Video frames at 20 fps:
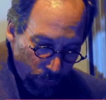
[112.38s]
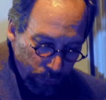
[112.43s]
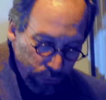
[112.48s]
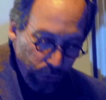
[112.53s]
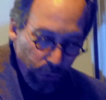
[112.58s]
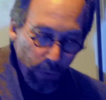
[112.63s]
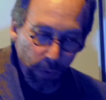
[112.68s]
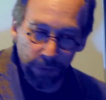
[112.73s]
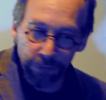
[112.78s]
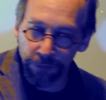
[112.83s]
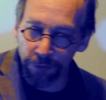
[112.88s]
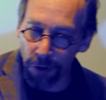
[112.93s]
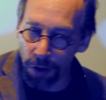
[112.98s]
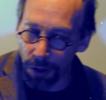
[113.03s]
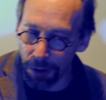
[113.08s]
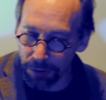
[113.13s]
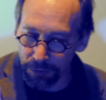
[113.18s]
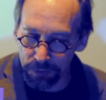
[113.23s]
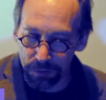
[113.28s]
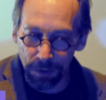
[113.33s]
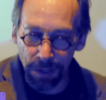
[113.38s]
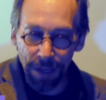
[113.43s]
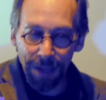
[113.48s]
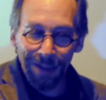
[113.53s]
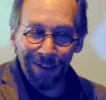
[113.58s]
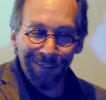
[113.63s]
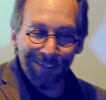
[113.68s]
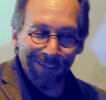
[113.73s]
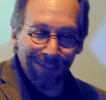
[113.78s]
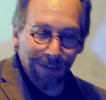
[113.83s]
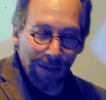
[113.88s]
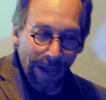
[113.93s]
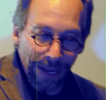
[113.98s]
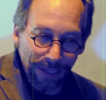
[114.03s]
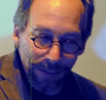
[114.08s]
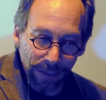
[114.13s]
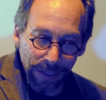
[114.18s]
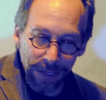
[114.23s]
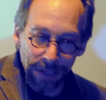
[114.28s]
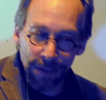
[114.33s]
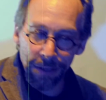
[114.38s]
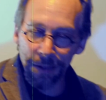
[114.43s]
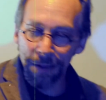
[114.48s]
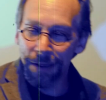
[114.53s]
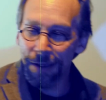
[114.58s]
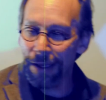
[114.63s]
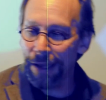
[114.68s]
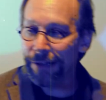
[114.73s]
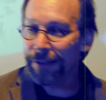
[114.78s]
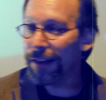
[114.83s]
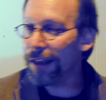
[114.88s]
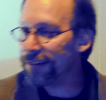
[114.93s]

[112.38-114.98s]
true and false. It's likely and